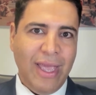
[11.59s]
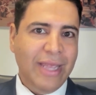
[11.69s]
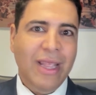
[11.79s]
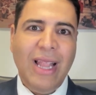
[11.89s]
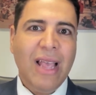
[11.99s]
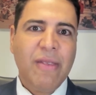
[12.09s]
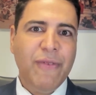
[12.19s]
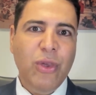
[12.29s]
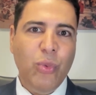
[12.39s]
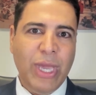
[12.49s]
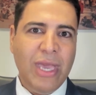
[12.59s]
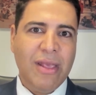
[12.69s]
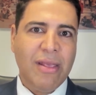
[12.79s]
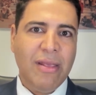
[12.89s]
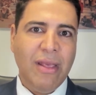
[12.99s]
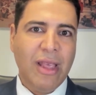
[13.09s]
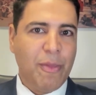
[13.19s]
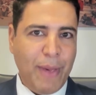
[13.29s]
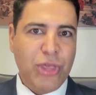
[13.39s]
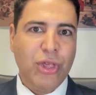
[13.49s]
In the last few weeks,
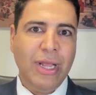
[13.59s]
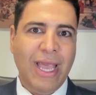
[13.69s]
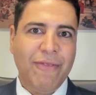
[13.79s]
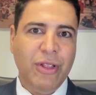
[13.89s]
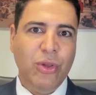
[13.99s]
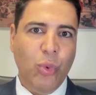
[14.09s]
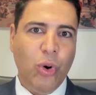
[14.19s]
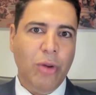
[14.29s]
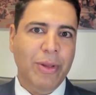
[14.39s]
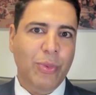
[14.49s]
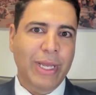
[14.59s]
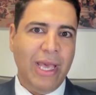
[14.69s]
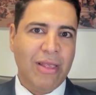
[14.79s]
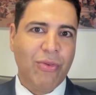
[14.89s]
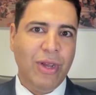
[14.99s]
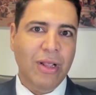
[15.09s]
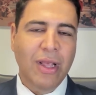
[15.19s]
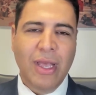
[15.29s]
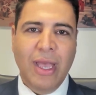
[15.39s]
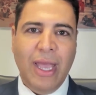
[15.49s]
especially after the war between Israel
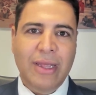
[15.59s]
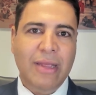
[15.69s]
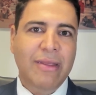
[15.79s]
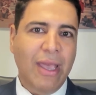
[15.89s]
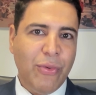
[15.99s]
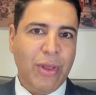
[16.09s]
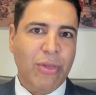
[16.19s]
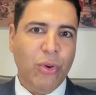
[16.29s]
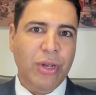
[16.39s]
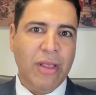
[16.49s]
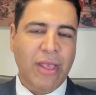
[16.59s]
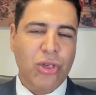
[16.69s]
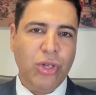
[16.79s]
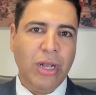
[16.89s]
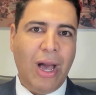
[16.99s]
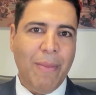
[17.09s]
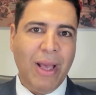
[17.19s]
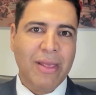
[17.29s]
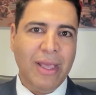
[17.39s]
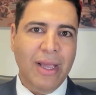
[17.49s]
and the terrorist organization
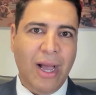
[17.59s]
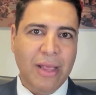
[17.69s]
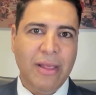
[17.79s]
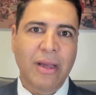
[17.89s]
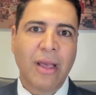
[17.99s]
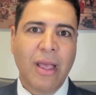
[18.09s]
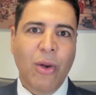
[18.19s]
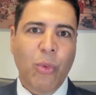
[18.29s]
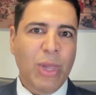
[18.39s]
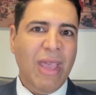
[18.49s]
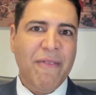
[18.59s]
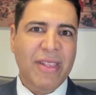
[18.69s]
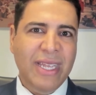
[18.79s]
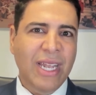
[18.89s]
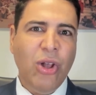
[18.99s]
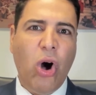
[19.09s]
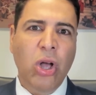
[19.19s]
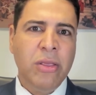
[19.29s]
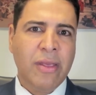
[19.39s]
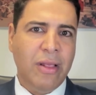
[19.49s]
Hamas in Gaza, we have seen an
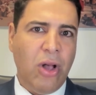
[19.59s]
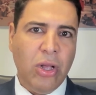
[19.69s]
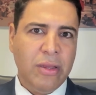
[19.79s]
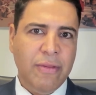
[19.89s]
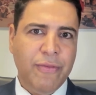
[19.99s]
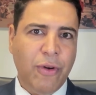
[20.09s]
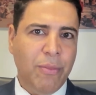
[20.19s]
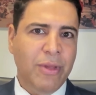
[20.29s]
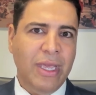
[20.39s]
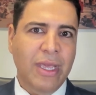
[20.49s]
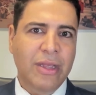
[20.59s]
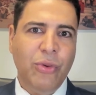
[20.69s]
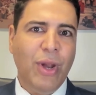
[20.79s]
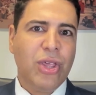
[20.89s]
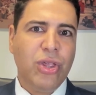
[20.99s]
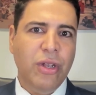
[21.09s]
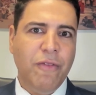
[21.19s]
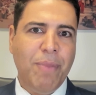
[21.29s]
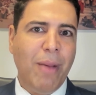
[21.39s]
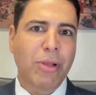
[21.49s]
onslaught from the direction
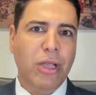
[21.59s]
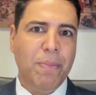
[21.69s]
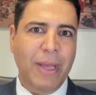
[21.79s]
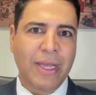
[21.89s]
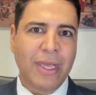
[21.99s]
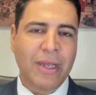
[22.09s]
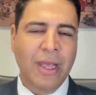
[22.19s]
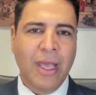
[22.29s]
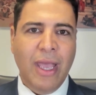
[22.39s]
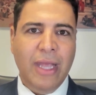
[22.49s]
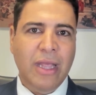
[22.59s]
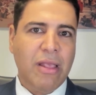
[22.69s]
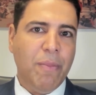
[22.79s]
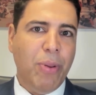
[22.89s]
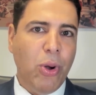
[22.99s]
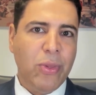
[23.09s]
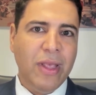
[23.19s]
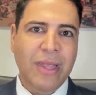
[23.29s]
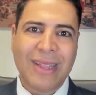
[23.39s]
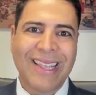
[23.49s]
of public opinion and the
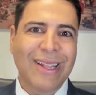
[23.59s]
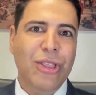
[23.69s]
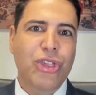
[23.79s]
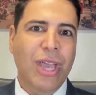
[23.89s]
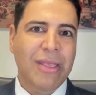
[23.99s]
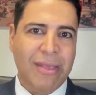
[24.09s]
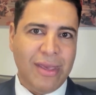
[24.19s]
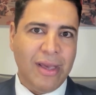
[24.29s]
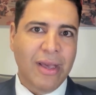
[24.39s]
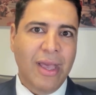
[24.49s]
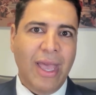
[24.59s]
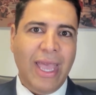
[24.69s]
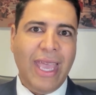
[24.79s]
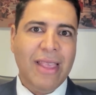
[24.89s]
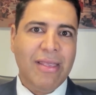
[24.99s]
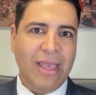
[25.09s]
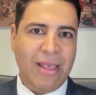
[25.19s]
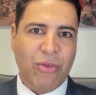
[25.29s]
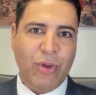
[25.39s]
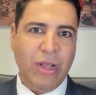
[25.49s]
supposed intelligentsia against
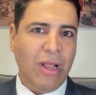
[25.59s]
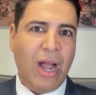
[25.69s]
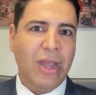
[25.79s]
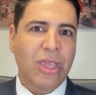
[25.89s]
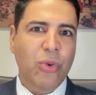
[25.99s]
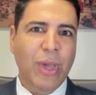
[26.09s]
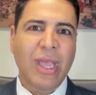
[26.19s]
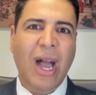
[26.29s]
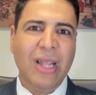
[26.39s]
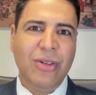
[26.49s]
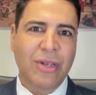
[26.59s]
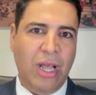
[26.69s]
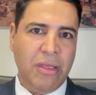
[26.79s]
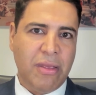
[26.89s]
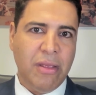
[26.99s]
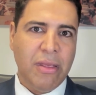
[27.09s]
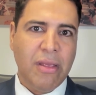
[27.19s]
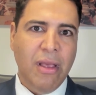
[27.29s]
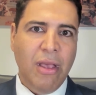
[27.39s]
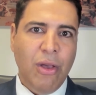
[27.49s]
Israel, arguing utter
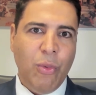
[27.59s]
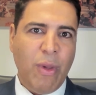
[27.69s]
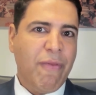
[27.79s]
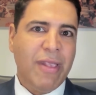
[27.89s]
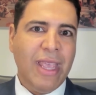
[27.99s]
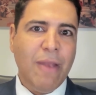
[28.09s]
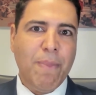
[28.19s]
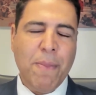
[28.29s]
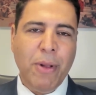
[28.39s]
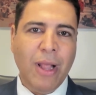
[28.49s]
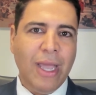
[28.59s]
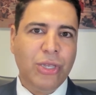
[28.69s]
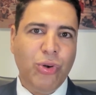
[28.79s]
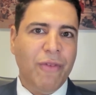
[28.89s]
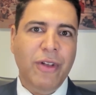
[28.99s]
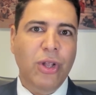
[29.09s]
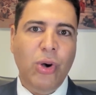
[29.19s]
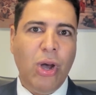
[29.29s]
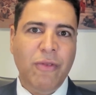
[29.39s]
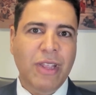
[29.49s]
nonsense. We've seen people like Trevor
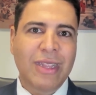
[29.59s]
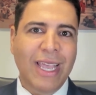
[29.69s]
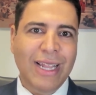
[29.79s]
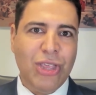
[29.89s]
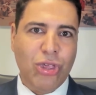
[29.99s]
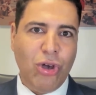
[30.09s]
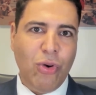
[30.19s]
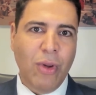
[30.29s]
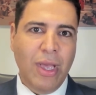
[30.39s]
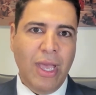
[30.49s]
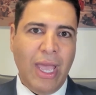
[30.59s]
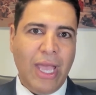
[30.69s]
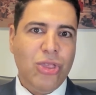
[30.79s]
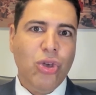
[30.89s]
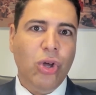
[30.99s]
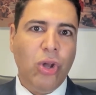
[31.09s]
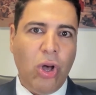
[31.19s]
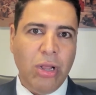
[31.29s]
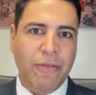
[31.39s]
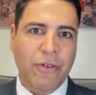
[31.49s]
Noah of The Daily Show and John
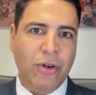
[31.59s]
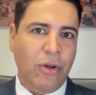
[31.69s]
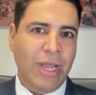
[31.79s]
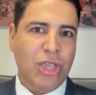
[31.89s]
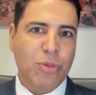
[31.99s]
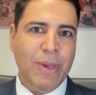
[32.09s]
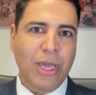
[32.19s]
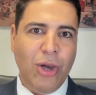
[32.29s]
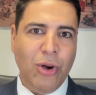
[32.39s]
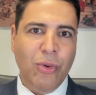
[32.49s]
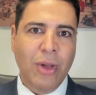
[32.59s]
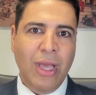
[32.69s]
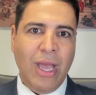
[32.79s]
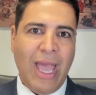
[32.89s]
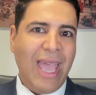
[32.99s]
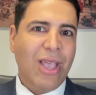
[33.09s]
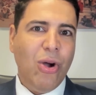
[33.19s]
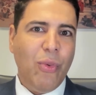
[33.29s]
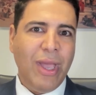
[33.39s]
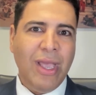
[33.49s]
Oliver on HBO
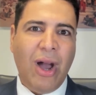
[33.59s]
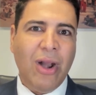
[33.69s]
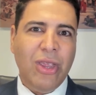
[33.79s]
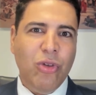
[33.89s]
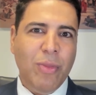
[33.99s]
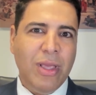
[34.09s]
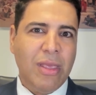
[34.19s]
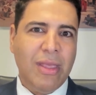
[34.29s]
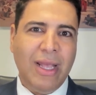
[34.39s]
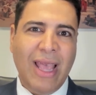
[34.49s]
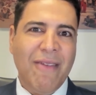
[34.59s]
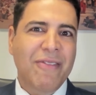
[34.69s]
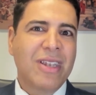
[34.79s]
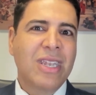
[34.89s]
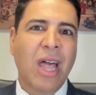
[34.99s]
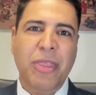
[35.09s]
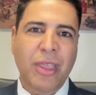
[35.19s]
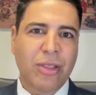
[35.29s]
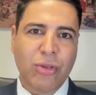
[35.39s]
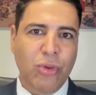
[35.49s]
echoing arguments that have
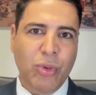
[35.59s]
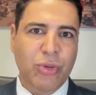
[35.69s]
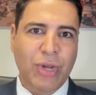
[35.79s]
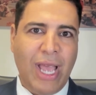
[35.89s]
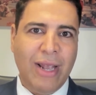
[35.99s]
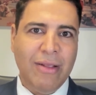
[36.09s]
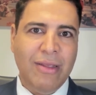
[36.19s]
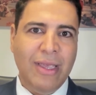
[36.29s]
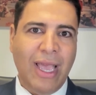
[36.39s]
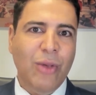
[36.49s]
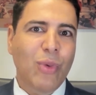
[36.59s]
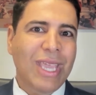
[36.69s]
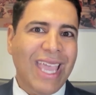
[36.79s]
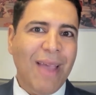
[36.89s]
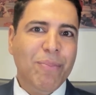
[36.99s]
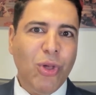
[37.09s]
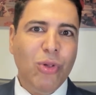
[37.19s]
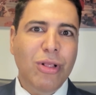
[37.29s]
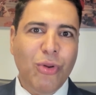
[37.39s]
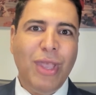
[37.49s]
nothing to do with reality, and we kept
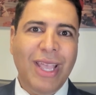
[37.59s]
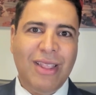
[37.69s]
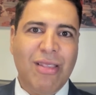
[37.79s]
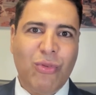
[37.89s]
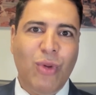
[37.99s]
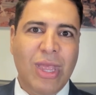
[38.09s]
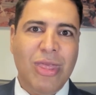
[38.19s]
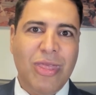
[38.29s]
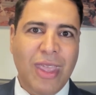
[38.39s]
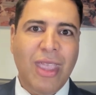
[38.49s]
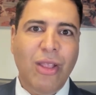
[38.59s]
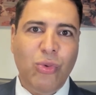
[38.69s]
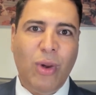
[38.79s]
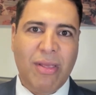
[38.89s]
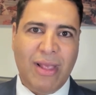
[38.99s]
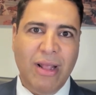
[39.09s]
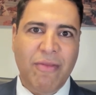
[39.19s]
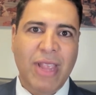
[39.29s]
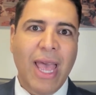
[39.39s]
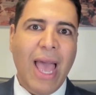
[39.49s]
on looking at the screen thinking to
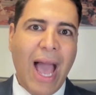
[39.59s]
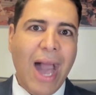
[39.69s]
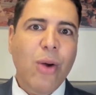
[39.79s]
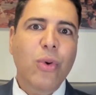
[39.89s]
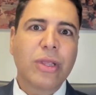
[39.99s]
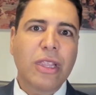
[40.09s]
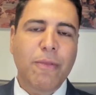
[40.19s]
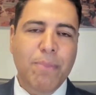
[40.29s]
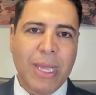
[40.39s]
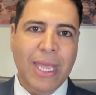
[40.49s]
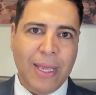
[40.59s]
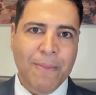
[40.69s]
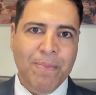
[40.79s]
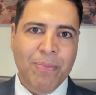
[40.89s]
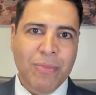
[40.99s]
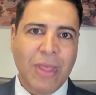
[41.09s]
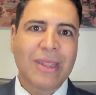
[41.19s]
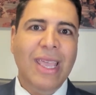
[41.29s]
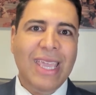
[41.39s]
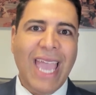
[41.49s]
ourselves, how could it be that
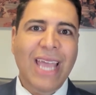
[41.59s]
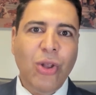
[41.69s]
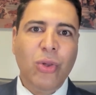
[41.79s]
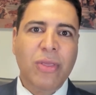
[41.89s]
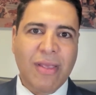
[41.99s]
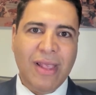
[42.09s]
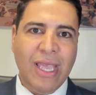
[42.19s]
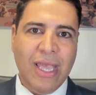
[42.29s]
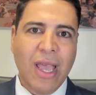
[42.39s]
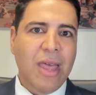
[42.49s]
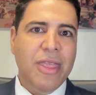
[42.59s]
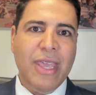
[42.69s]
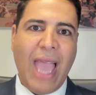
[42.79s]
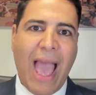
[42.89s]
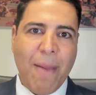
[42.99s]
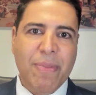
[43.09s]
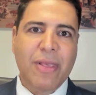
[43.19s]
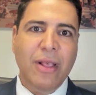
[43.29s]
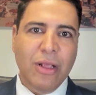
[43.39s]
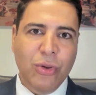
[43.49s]
they cannot see the
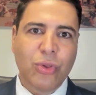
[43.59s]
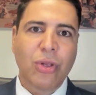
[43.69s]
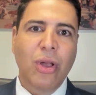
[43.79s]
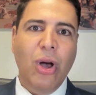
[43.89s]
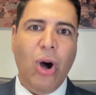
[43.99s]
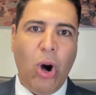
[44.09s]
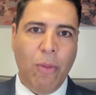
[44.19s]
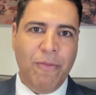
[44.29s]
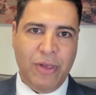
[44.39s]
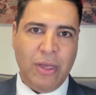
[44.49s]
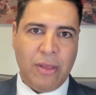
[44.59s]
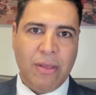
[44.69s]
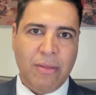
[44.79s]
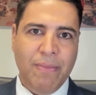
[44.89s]
absolute obvious?